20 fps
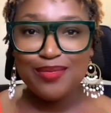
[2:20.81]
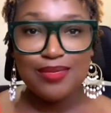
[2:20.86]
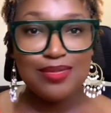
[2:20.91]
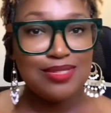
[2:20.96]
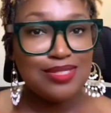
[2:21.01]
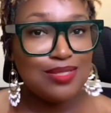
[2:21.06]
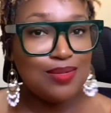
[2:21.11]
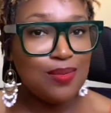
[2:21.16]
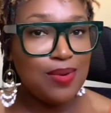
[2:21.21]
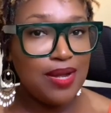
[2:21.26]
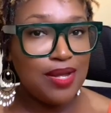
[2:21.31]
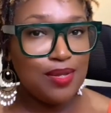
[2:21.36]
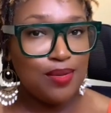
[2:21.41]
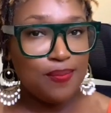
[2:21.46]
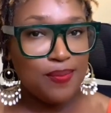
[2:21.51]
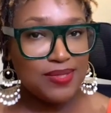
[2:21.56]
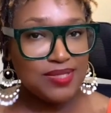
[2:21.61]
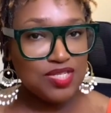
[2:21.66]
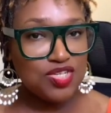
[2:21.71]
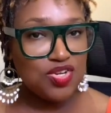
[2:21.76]
So why are you
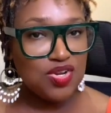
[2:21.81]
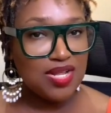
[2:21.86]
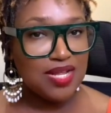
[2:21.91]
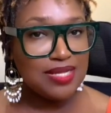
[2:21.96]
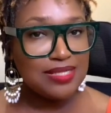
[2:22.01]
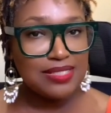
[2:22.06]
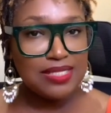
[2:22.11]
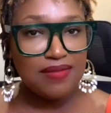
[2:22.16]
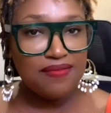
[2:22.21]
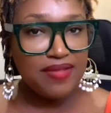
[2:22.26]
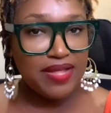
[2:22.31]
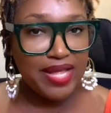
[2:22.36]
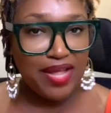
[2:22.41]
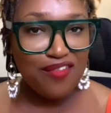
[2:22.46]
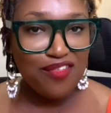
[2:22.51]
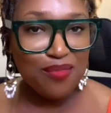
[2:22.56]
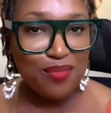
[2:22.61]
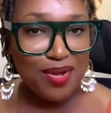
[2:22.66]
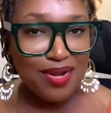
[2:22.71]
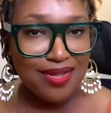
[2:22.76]
positioning yourself like
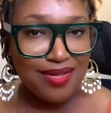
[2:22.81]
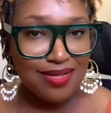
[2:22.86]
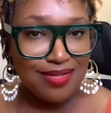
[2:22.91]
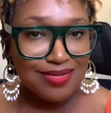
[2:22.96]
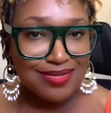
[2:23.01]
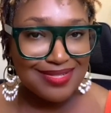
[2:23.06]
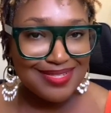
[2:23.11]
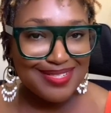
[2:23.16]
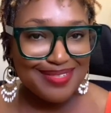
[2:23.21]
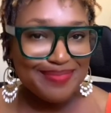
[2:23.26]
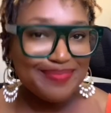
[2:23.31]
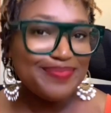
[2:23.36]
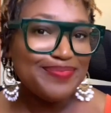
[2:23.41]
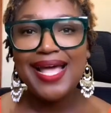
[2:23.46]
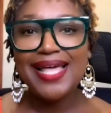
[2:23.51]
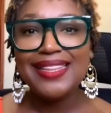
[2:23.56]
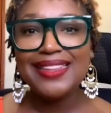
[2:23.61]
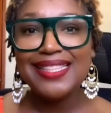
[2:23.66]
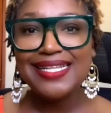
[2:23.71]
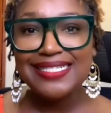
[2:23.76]
everybody else?
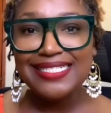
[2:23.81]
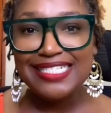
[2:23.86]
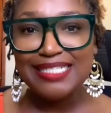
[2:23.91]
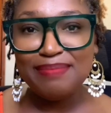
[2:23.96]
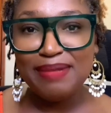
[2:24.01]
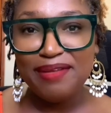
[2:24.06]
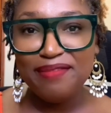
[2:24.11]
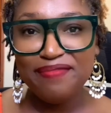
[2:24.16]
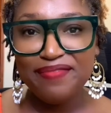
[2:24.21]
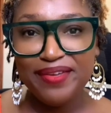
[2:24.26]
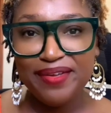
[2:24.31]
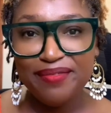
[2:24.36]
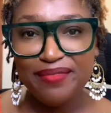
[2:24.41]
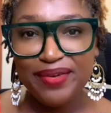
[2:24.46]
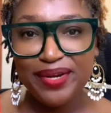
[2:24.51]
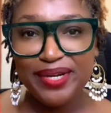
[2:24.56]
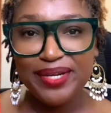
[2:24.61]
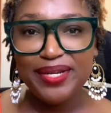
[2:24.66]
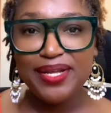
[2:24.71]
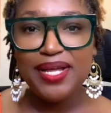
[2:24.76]
And this is my
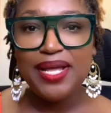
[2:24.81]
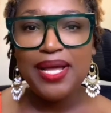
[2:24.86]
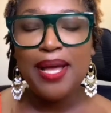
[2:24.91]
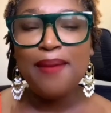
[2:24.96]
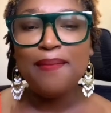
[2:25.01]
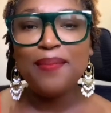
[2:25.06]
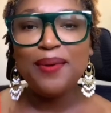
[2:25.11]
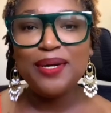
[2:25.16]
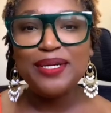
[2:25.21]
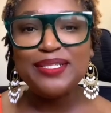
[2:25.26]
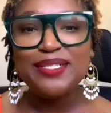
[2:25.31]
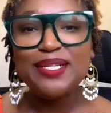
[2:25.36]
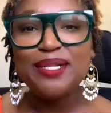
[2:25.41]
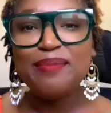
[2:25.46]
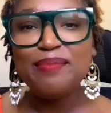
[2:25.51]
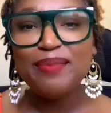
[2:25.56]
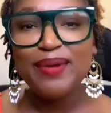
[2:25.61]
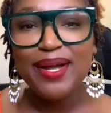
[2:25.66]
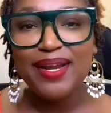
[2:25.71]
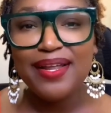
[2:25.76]
favorite Personal
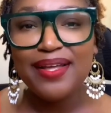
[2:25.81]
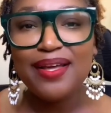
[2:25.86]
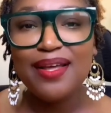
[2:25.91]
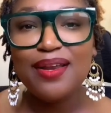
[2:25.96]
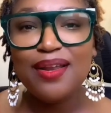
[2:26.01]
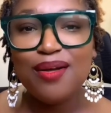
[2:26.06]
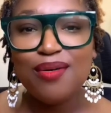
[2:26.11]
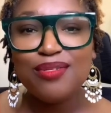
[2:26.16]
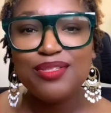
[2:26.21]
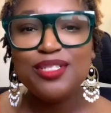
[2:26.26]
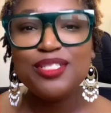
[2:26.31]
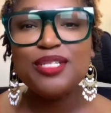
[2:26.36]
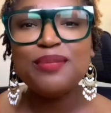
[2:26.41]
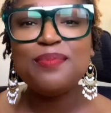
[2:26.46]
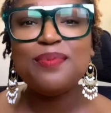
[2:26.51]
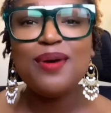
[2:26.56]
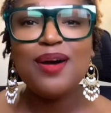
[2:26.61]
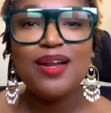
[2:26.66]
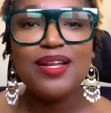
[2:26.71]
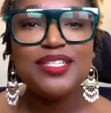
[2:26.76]
branding allows you to
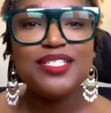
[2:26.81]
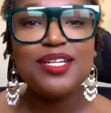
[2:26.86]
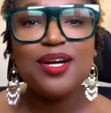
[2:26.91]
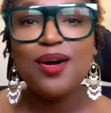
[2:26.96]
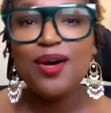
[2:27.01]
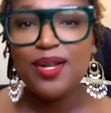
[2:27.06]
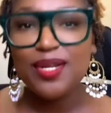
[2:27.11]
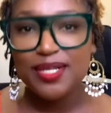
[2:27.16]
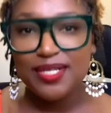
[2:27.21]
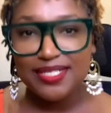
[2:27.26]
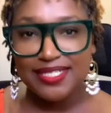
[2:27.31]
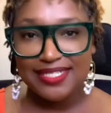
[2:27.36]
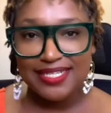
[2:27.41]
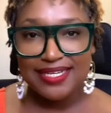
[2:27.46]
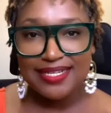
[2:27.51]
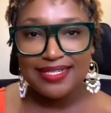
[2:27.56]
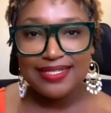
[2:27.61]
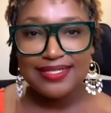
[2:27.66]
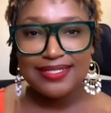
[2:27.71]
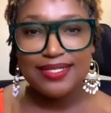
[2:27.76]
polish all your
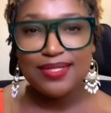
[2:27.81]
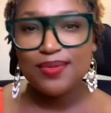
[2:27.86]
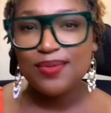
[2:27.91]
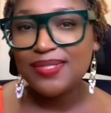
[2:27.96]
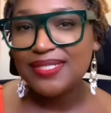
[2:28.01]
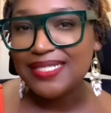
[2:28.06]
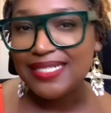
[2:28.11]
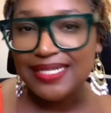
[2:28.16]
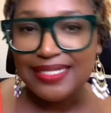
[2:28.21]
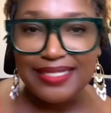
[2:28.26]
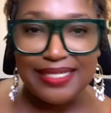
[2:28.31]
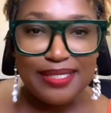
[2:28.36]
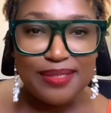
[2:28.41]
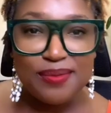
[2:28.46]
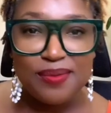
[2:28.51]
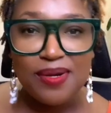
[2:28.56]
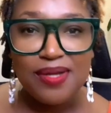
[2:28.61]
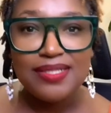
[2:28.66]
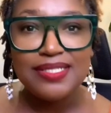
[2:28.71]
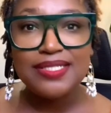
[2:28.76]
skills, those latent
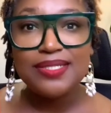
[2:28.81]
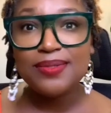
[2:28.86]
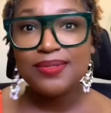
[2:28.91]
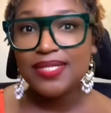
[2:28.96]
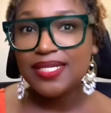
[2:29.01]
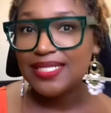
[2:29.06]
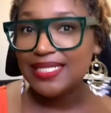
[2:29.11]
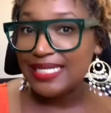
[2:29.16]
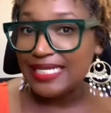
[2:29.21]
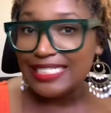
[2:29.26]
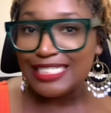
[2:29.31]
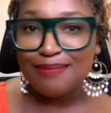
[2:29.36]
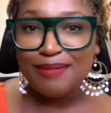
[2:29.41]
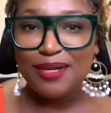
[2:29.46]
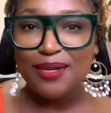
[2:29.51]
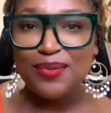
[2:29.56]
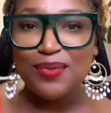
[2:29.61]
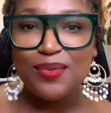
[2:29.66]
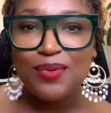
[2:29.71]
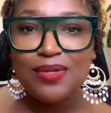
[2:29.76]
ones, those that need to be
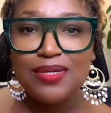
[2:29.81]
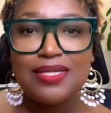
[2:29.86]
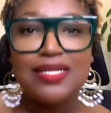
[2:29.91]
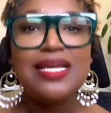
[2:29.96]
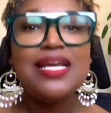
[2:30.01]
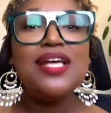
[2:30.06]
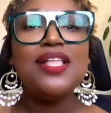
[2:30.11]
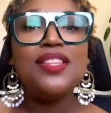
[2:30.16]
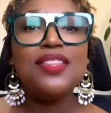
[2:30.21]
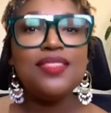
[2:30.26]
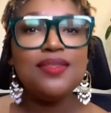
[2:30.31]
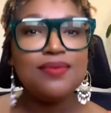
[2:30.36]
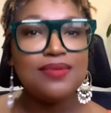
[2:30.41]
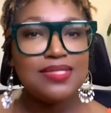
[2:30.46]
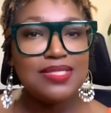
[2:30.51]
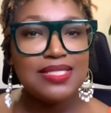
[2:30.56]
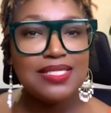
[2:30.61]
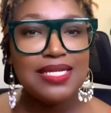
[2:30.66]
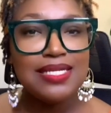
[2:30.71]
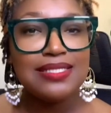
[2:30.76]
honed,
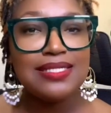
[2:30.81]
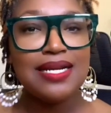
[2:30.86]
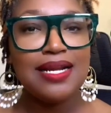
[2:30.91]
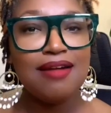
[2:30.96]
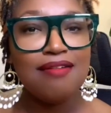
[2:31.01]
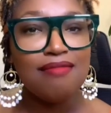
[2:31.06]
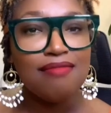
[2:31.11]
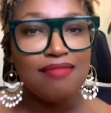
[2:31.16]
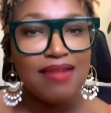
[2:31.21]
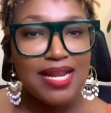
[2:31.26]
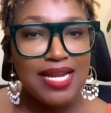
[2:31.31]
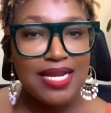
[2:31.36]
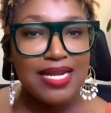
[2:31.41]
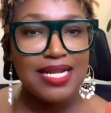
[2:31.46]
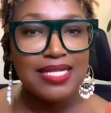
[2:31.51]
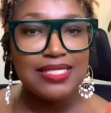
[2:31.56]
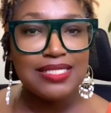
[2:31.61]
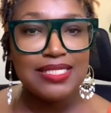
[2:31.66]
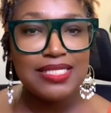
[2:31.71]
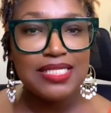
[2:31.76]
those things that are really
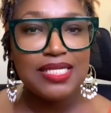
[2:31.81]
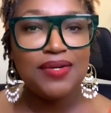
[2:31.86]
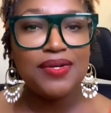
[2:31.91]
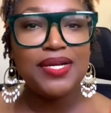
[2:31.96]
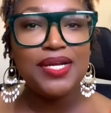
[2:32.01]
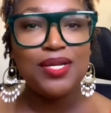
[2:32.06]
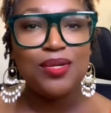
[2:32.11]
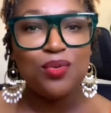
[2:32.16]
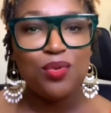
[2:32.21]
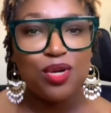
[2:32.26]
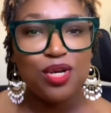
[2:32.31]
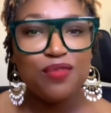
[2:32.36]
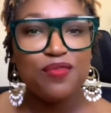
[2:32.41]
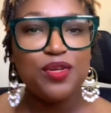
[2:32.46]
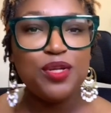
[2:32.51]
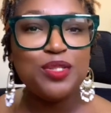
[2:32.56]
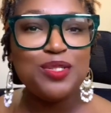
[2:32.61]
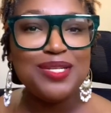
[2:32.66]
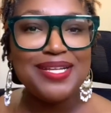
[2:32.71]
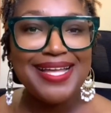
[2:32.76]
necessary in order for
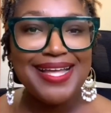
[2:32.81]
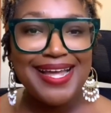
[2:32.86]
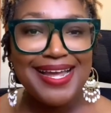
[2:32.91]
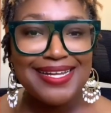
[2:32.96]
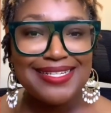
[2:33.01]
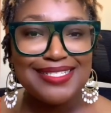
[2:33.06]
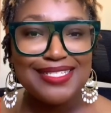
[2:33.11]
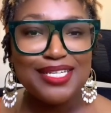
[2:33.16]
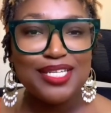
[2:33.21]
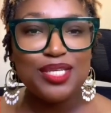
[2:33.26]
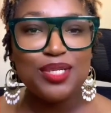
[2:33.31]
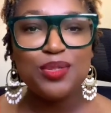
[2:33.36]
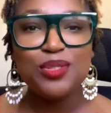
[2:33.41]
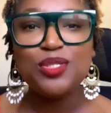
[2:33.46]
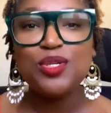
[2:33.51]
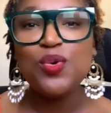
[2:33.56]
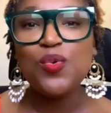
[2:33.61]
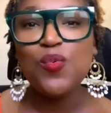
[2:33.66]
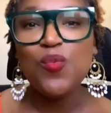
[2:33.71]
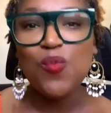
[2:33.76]
you to execute
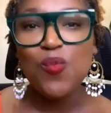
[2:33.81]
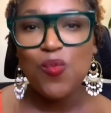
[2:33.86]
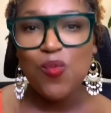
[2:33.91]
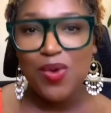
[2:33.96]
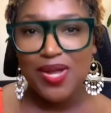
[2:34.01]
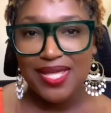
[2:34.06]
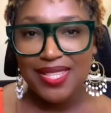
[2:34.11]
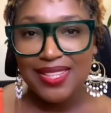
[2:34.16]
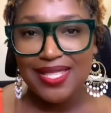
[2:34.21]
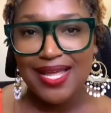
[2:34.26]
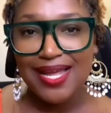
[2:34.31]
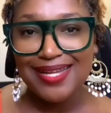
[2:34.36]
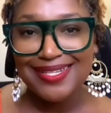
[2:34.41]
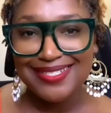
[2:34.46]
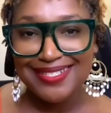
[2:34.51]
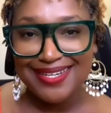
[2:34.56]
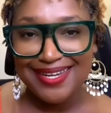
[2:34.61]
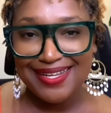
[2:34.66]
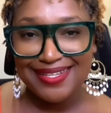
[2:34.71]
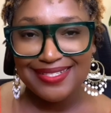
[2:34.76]
with
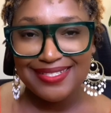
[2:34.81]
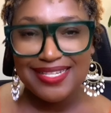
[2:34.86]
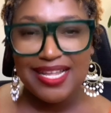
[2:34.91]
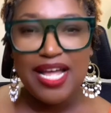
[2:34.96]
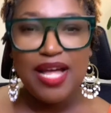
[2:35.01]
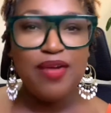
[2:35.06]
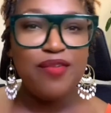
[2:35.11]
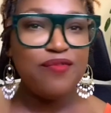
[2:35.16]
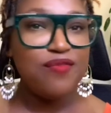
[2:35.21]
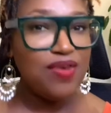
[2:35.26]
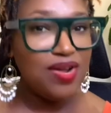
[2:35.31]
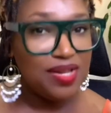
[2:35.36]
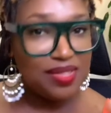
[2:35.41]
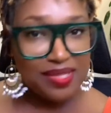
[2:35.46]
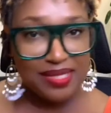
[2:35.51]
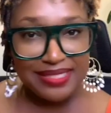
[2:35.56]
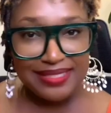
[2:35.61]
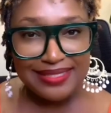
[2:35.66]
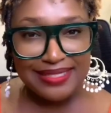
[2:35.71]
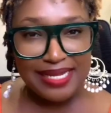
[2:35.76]
excellence. Follow
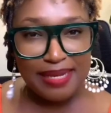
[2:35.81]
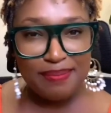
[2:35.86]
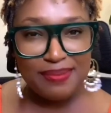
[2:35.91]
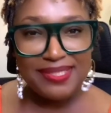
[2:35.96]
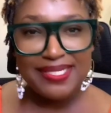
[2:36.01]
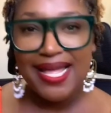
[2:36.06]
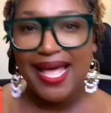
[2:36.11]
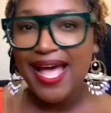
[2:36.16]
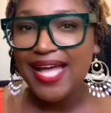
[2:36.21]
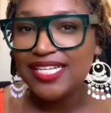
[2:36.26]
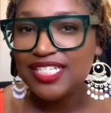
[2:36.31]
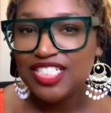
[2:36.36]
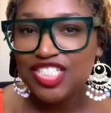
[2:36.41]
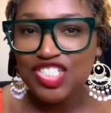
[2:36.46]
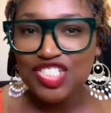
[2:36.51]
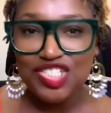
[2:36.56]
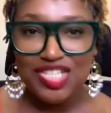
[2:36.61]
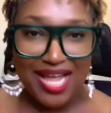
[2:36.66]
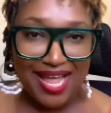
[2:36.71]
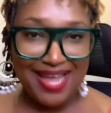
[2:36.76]
these tips and
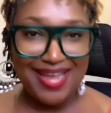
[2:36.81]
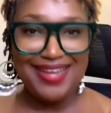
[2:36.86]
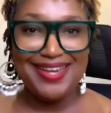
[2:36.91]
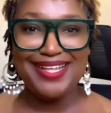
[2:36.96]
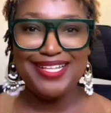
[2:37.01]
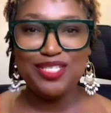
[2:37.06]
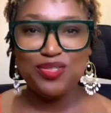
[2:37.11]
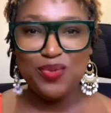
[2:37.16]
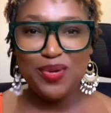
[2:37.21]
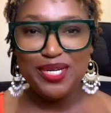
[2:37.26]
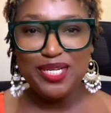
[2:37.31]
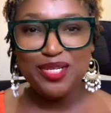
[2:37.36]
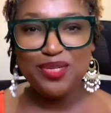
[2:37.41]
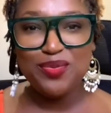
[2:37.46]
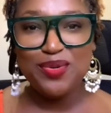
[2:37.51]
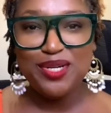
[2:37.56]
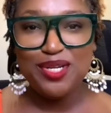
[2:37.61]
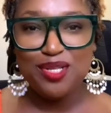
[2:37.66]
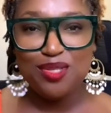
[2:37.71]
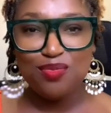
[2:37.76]
shine in
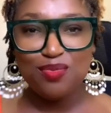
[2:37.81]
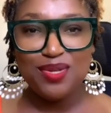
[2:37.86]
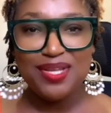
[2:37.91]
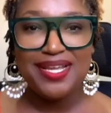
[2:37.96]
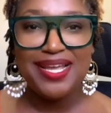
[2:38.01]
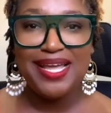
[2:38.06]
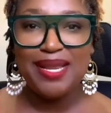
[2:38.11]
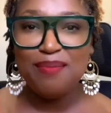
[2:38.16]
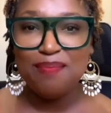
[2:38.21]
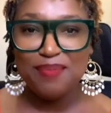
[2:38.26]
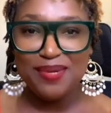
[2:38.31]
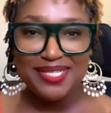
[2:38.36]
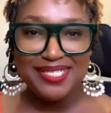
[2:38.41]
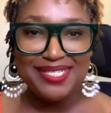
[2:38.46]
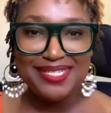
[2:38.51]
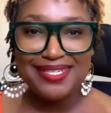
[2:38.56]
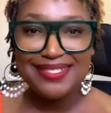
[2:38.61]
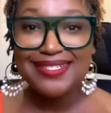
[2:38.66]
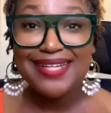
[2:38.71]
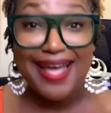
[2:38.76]
2023 in
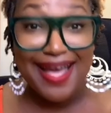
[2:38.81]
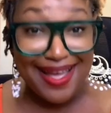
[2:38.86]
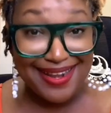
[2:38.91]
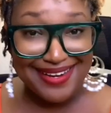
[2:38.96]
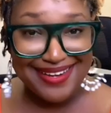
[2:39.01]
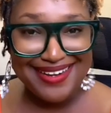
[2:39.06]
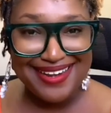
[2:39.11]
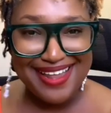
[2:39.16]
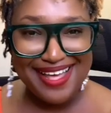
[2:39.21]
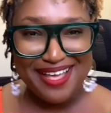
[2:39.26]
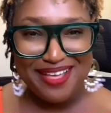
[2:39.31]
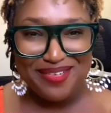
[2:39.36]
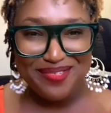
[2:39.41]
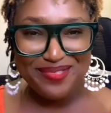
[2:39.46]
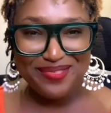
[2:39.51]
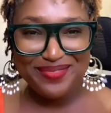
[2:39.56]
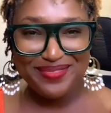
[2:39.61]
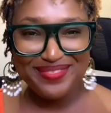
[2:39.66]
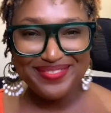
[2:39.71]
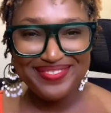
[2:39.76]
business and in
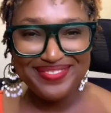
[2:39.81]
life.